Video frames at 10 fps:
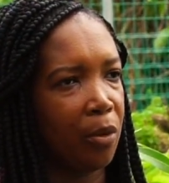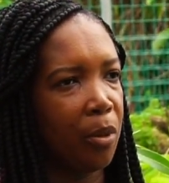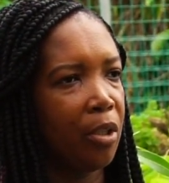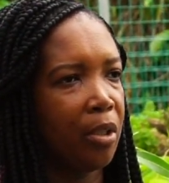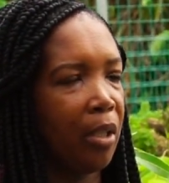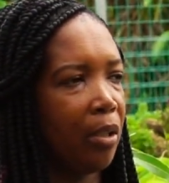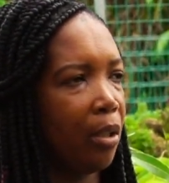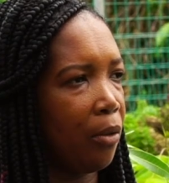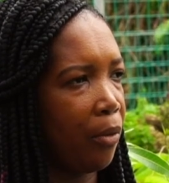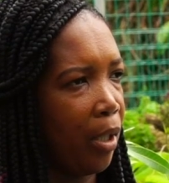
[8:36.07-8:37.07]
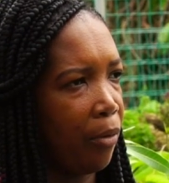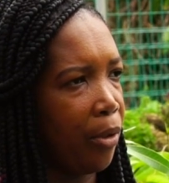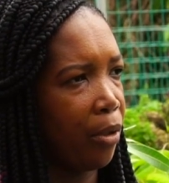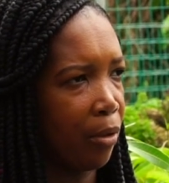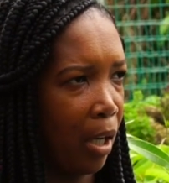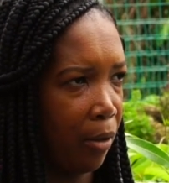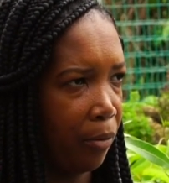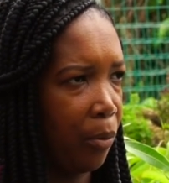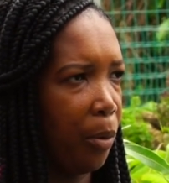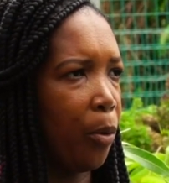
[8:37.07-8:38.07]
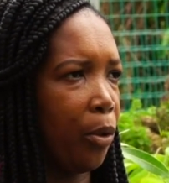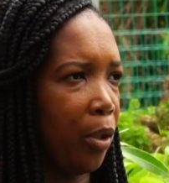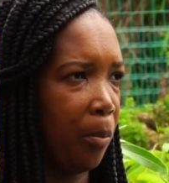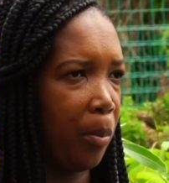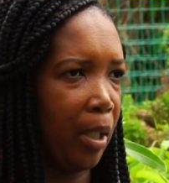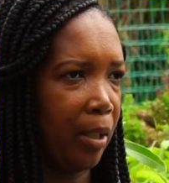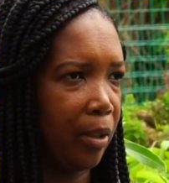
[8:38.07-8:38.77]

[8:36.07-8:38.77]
which is $10 for every graft that we put on the plant.